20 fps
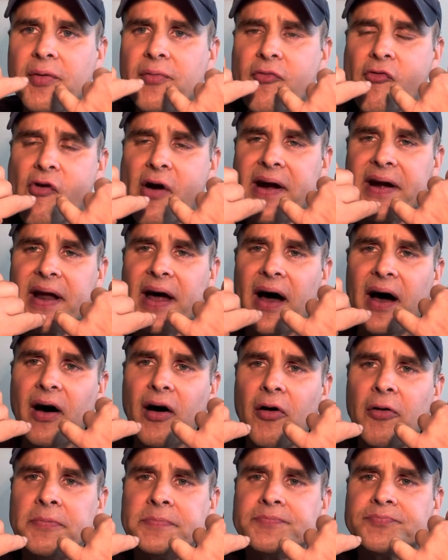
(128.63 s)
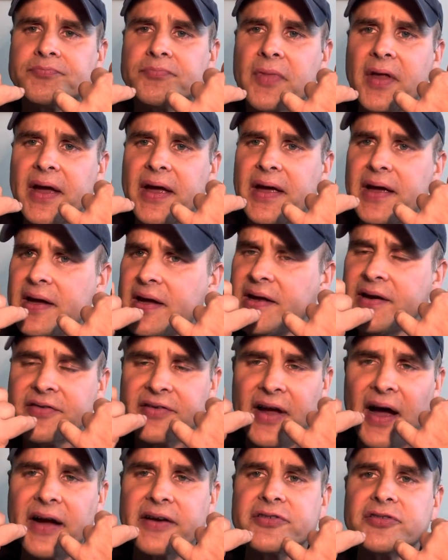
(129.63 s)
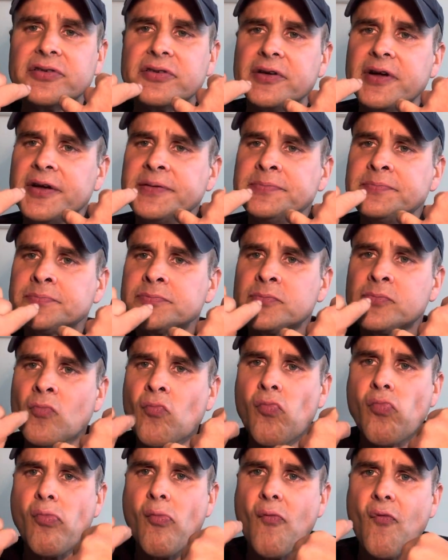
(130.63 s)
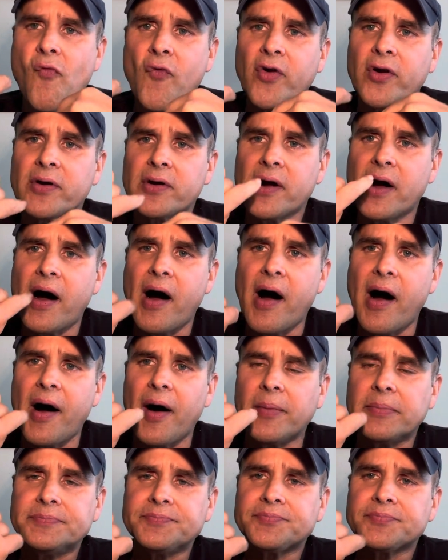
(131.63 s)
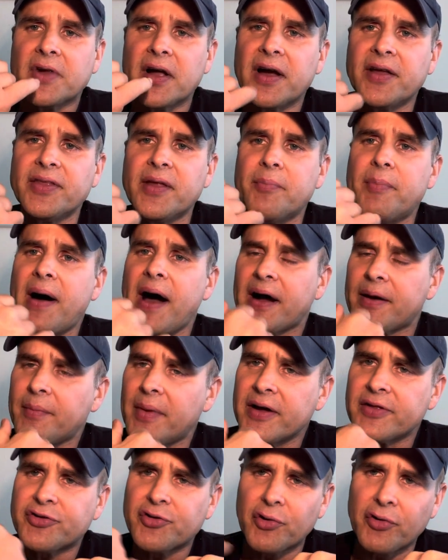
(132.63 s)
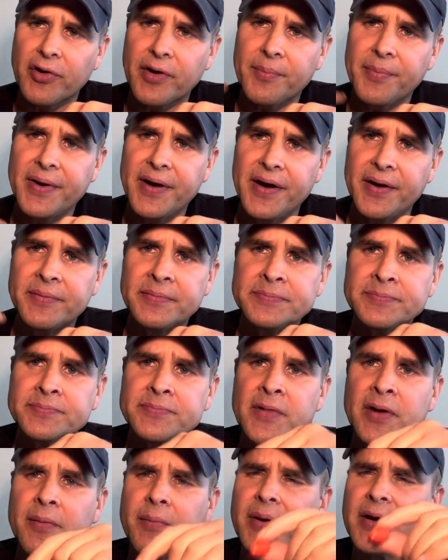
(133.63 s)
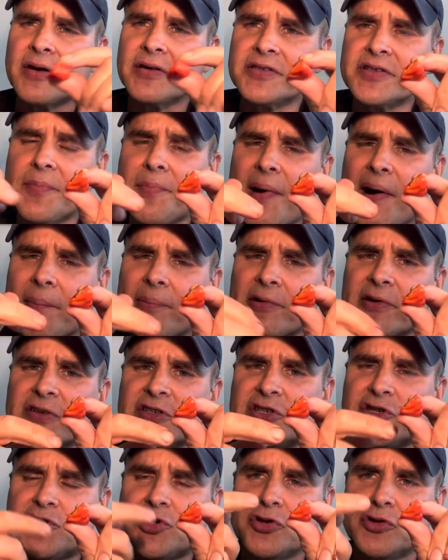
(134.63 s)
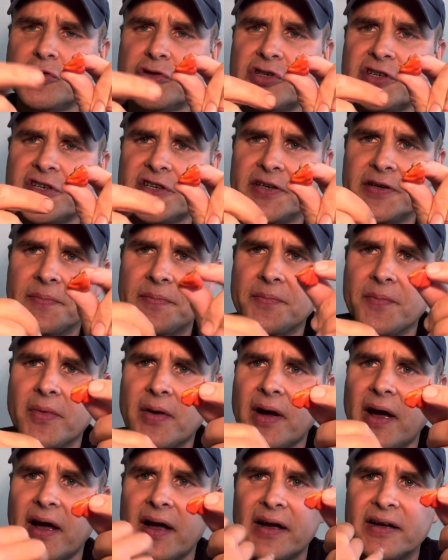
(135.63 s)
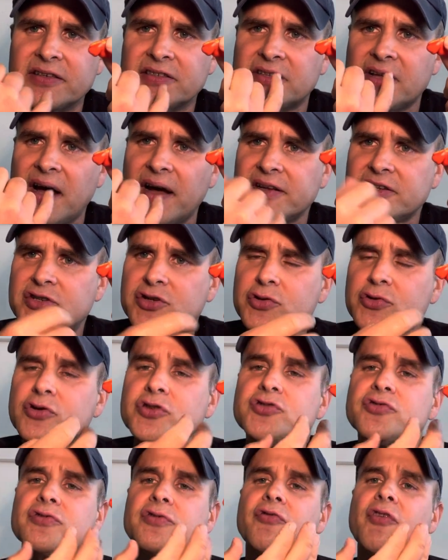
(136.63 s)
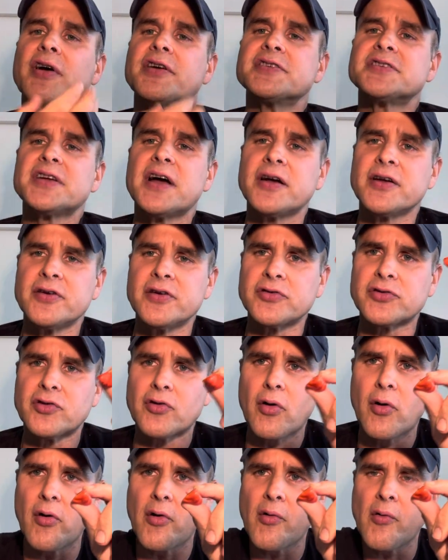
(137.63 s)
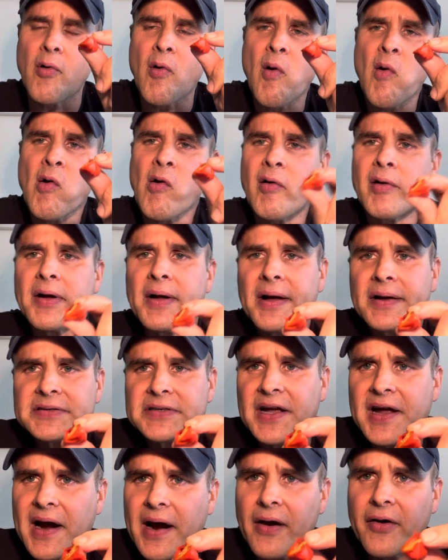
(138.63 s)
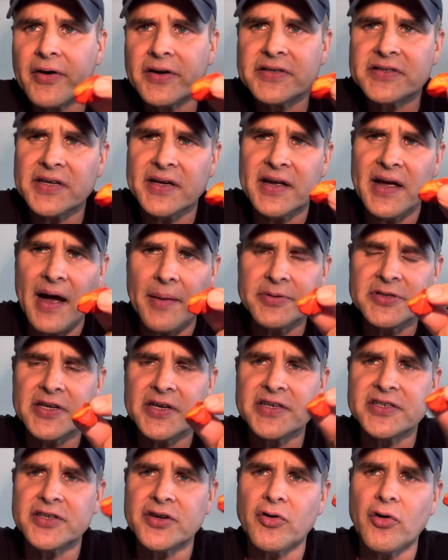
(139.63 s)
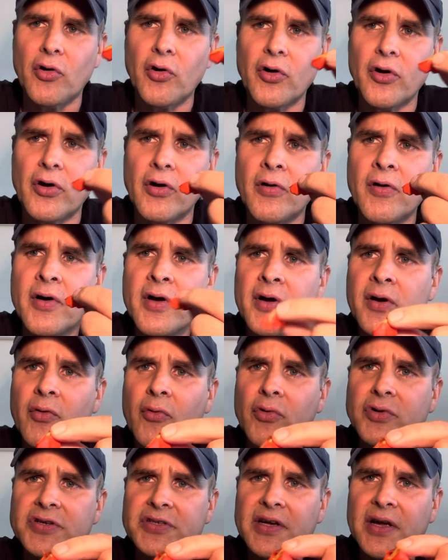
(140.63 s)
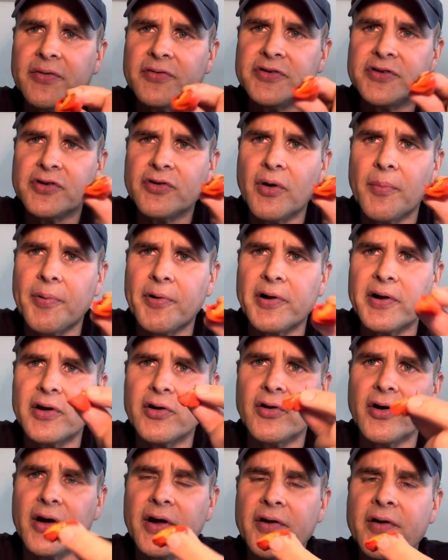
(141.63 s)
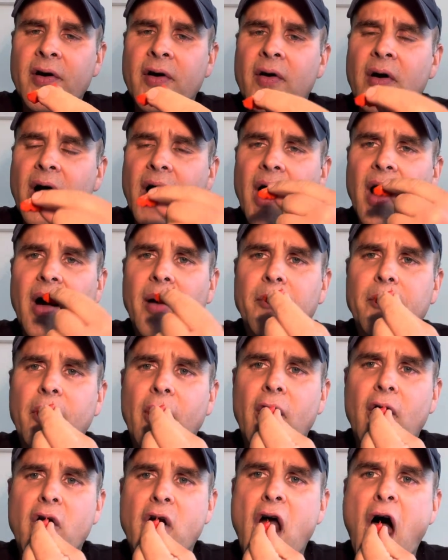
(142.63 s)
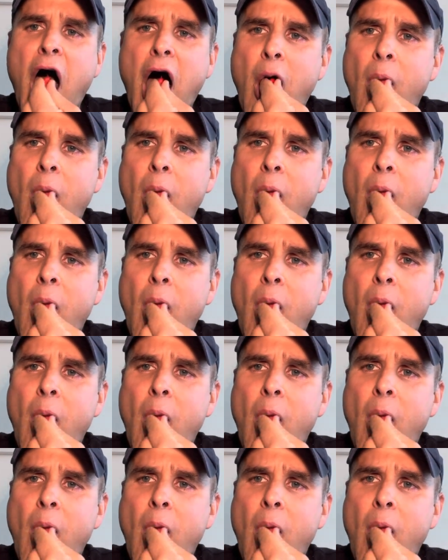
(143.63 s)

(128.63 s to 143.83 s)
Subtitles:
Right now, the heat is actually in the back of my throat a bit, because the pepper is juicy, as that juice runs down your throat and carries the capsaicin oil, which gives you a pretty good burn.